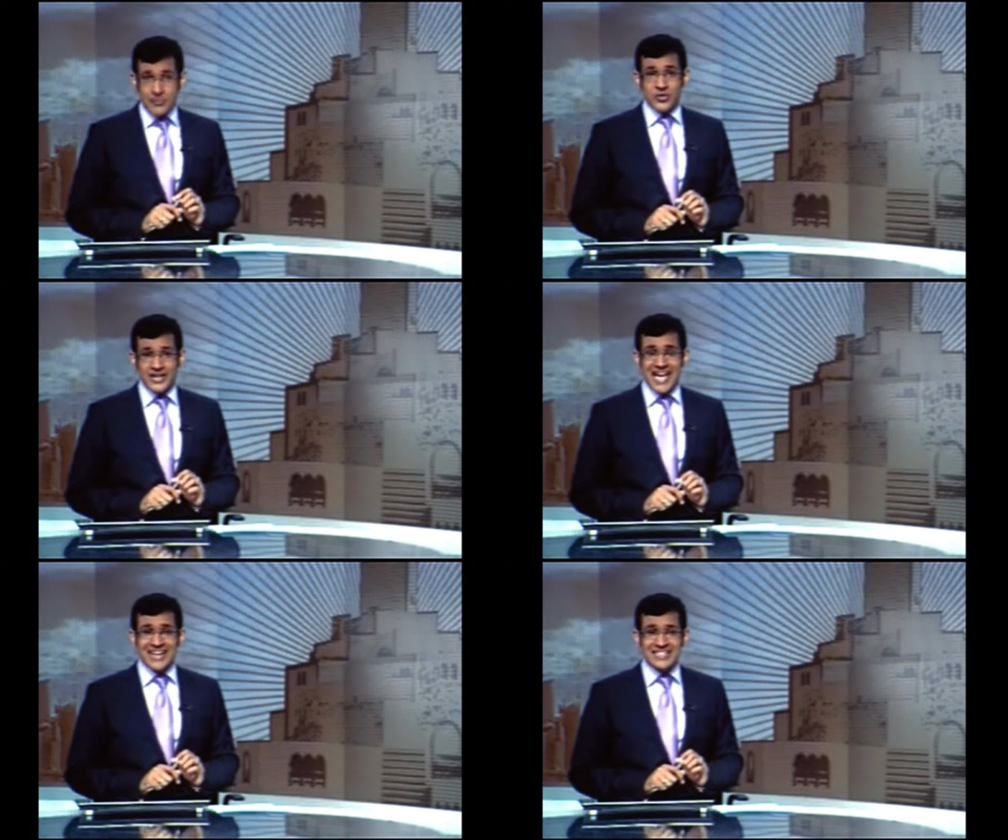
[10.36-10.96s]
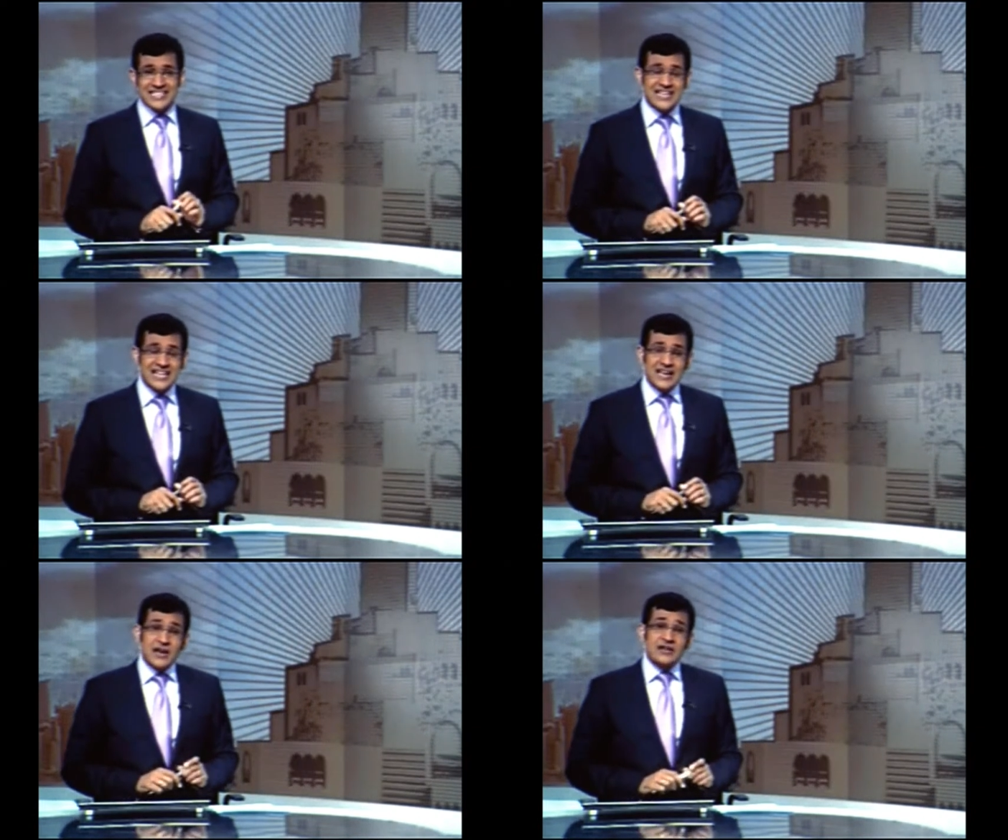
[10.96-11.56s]
a reality,
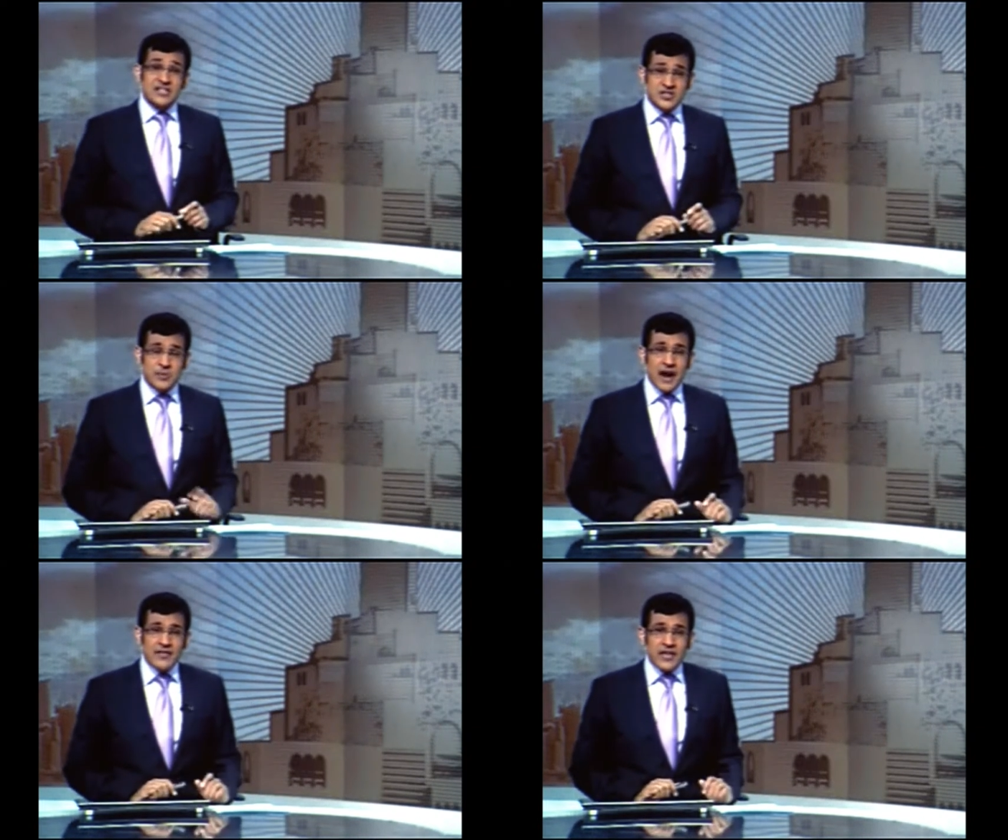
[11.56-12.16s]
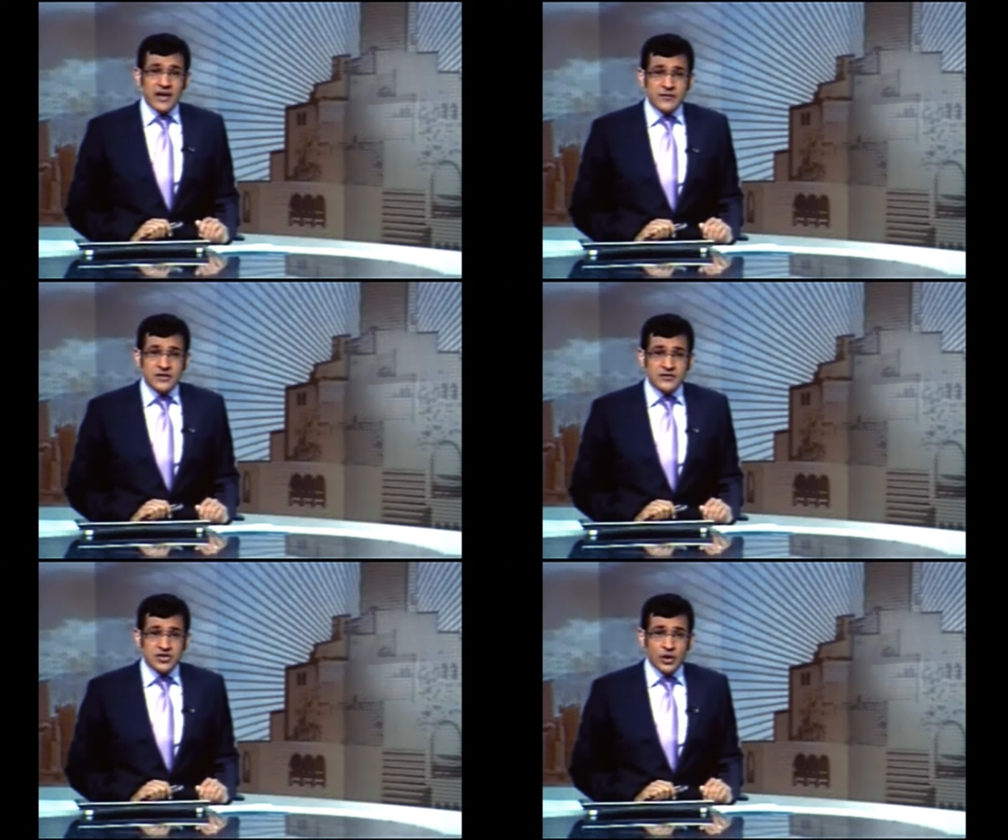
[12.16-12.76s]
despite the
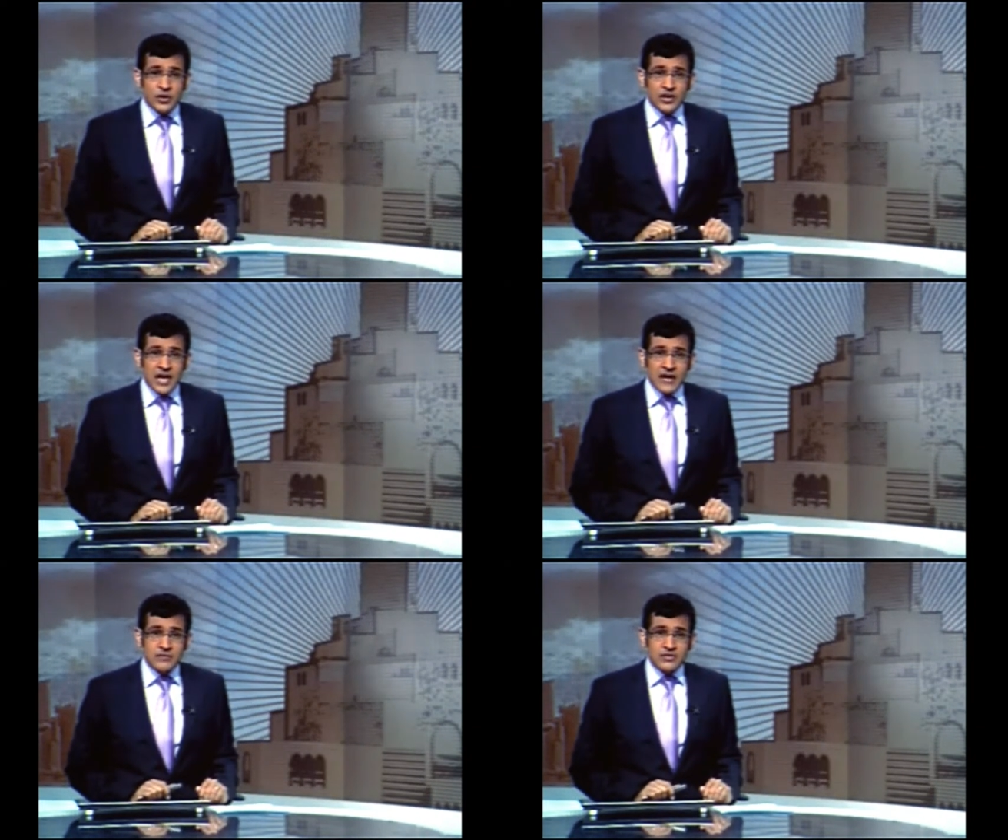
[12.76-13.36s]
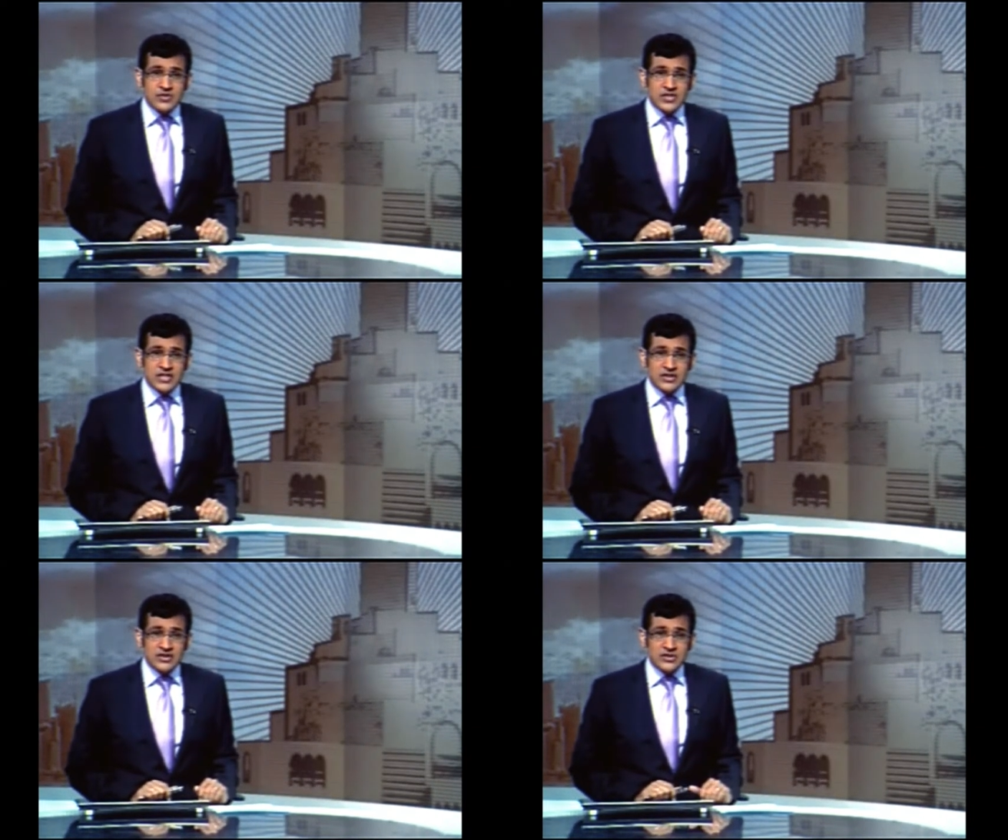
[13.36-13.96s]
efforts of Turkey and
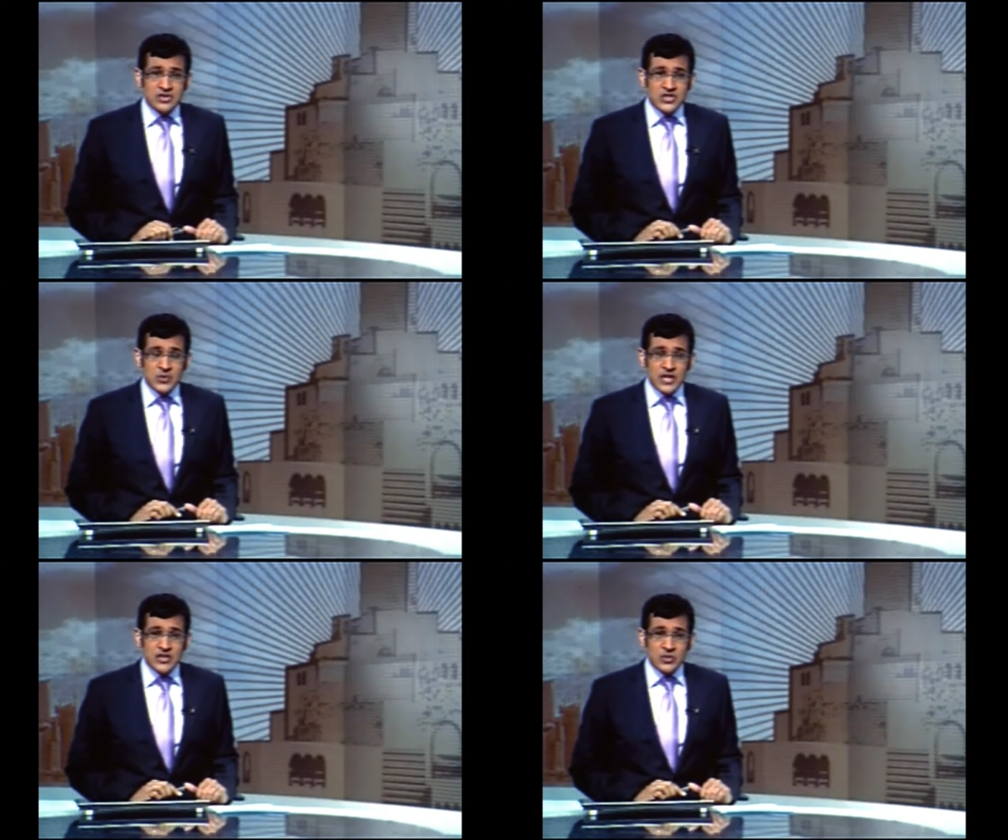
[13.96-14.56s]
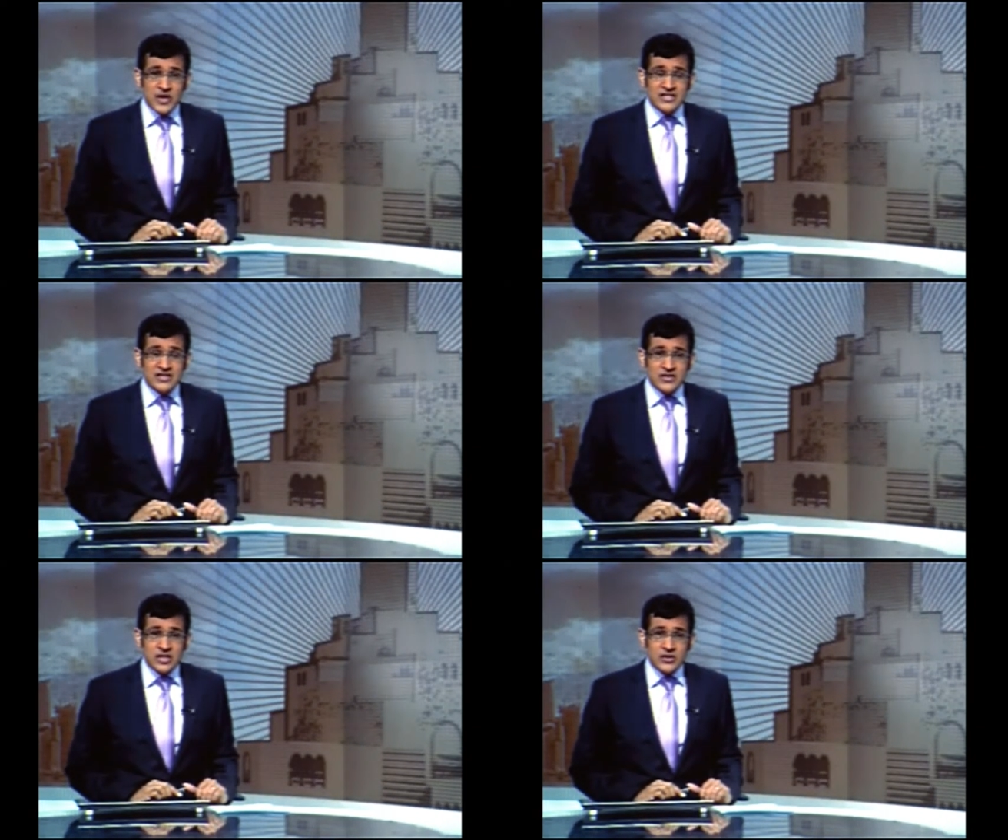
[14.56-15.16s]
Brazil to dissuade the rest
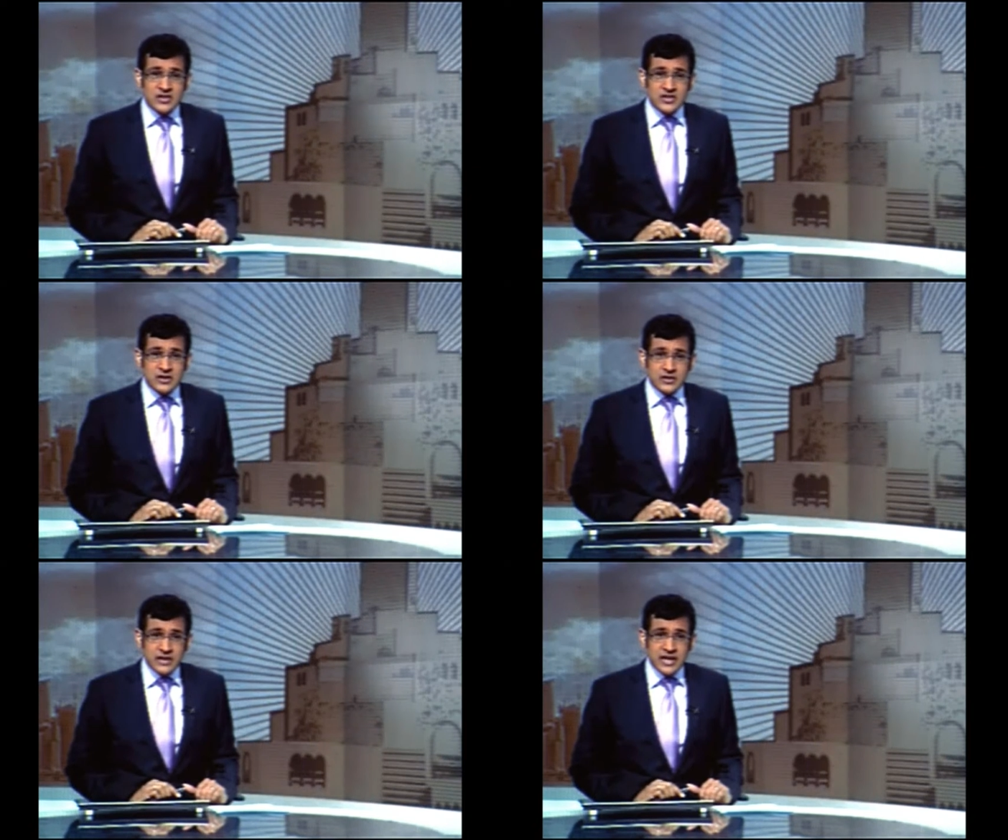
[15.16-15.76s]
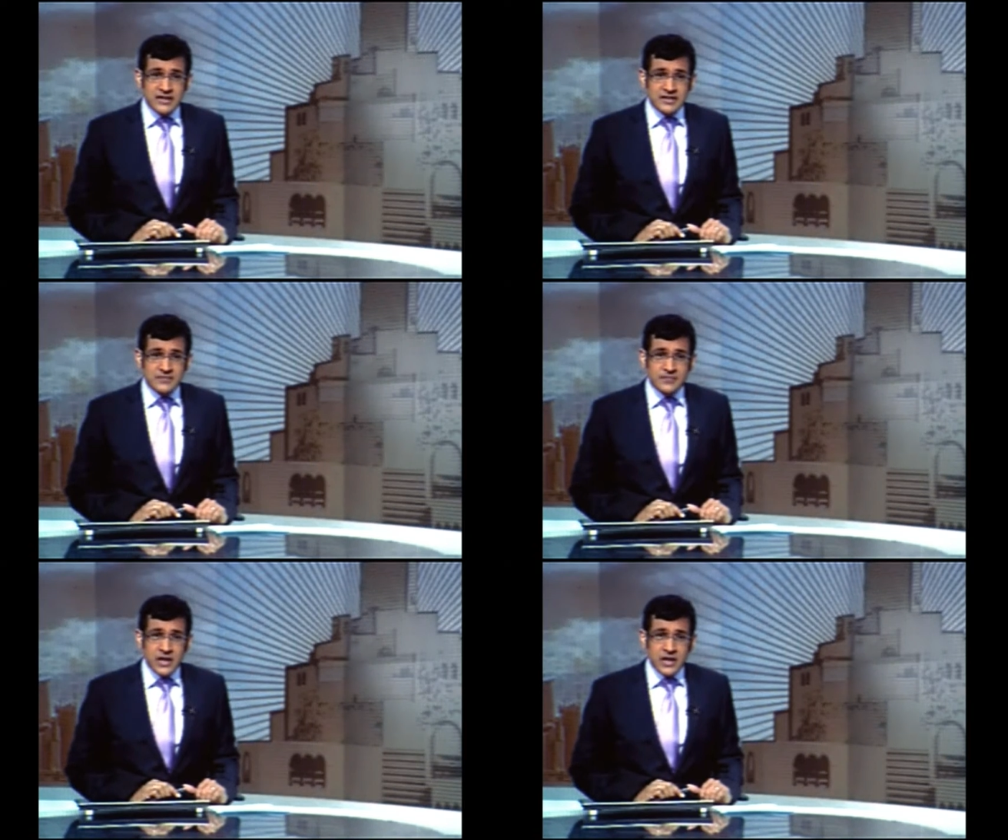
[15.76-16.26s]
of the UN Security Council.